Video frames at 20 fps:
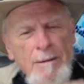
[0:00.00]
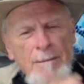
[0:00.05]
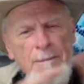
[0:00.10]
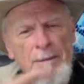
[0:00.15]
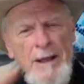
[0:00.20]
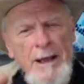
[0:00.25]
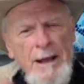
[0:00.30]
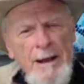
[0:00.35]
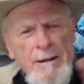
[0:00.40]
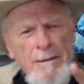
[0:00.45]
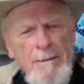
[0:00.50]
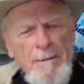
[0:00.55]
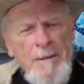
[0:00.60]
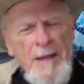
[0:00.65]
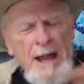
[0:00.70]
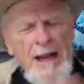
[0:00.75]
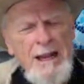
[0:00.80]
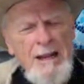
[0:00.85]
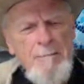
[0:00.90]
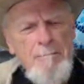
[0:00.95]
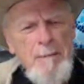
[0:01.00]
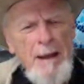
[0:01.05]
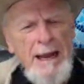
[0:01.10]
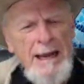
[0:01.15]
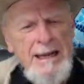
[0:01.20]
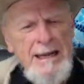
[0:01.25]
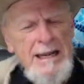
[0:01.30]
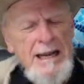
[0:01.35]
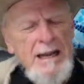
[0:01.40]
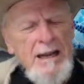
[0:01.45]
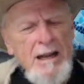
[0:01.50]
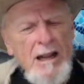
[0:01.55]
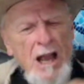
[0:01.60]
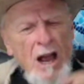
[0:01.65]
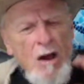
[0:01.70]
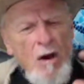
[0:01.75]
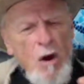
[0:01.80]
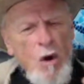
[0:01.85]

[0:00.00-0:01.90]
Now, that debate didn't go